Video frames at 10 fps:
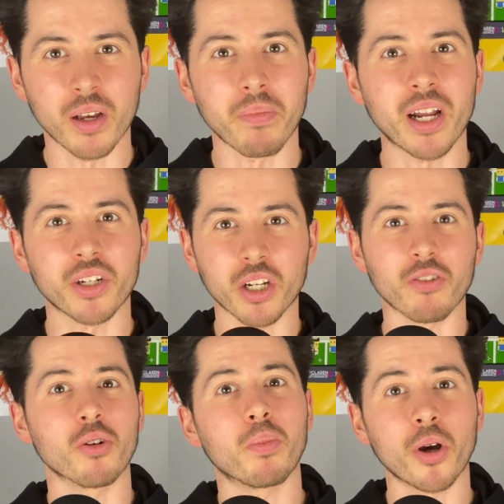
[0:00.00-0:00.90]

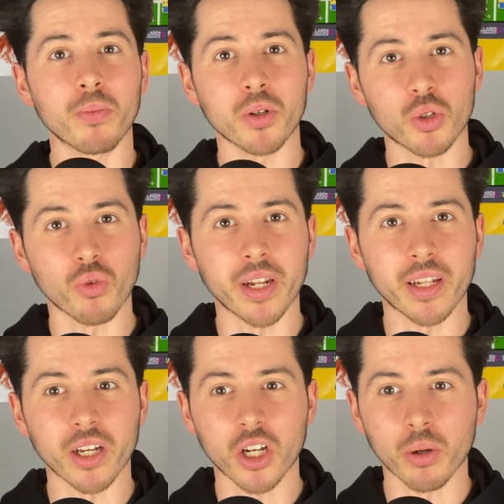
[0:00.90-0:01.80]
managerial appointments really
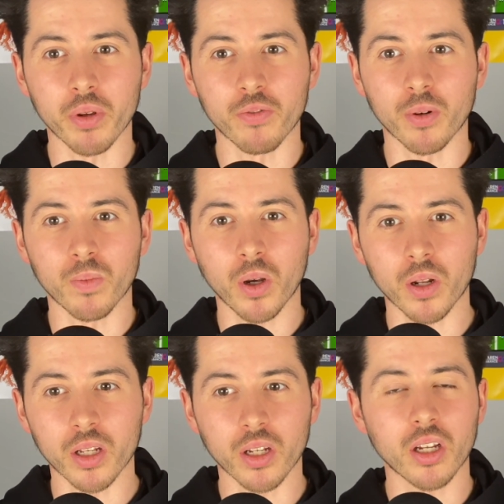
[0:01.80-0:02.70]
that are coming from not
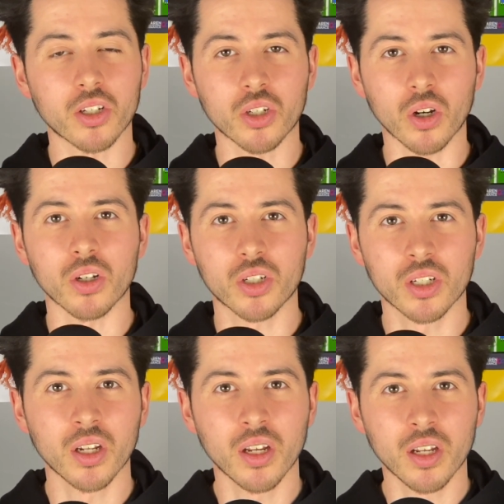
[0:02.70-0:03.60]
a, a source
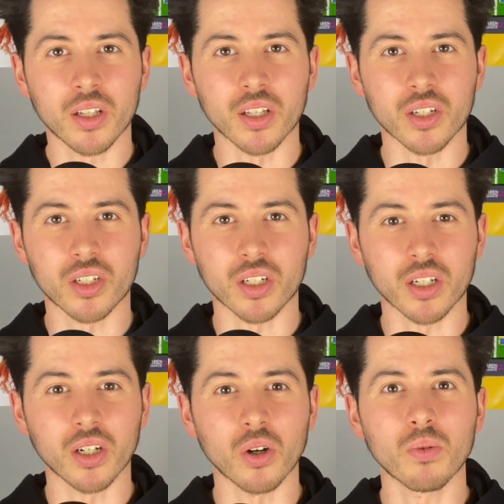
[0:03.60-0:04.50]
that's
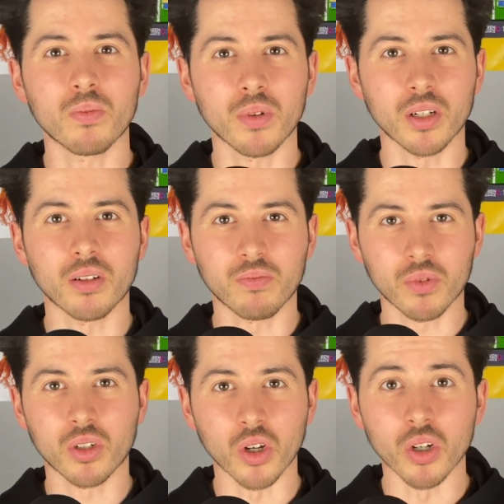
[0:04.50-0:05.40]
you know uh,
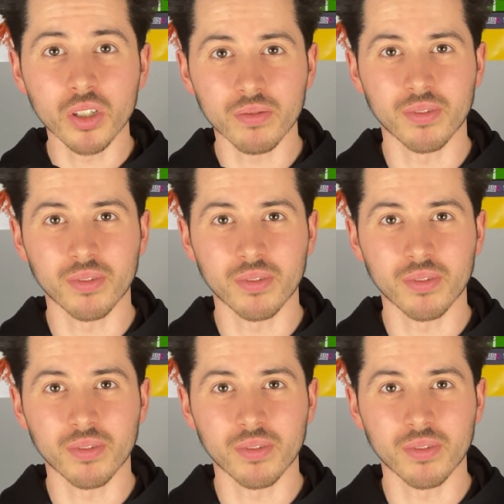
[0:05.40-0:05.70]
good,